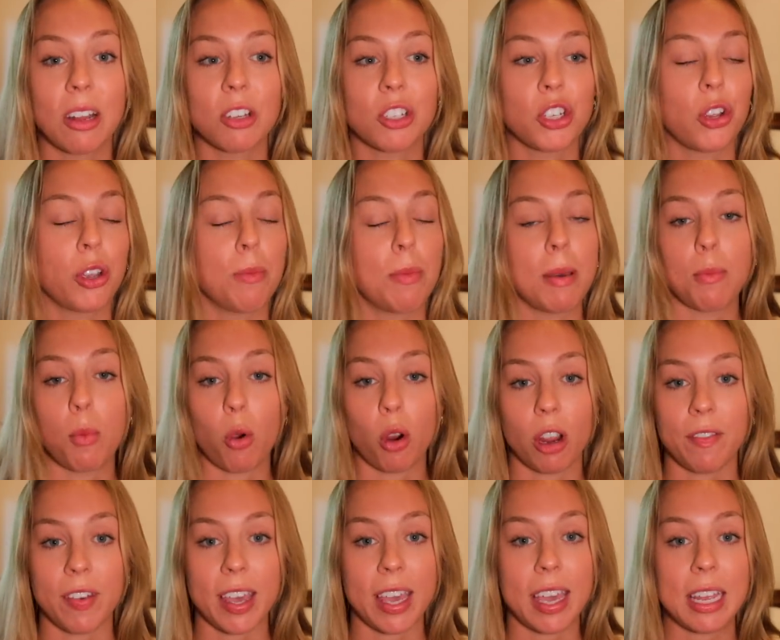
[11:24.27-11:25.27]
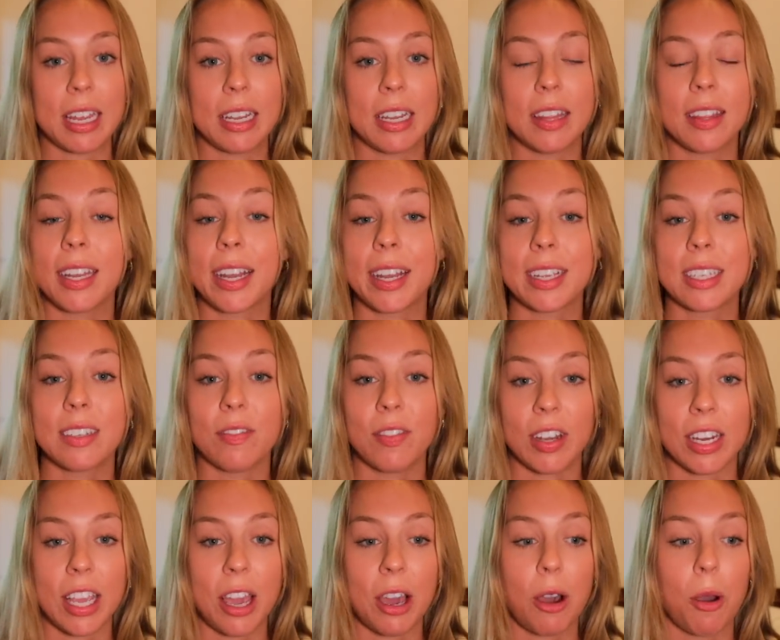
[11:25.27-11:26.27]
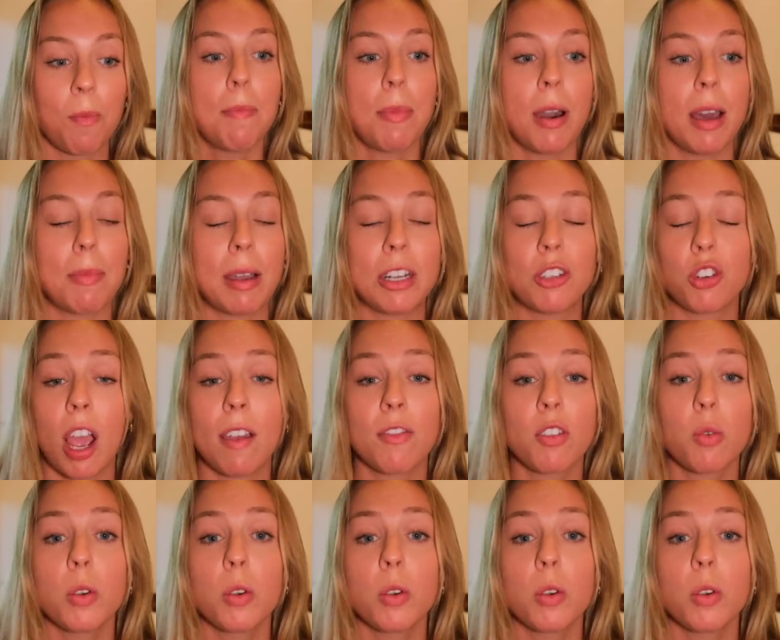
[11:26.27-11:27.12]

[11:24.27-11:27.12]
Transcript: I'll show you a bit more of it in the next video, but my driver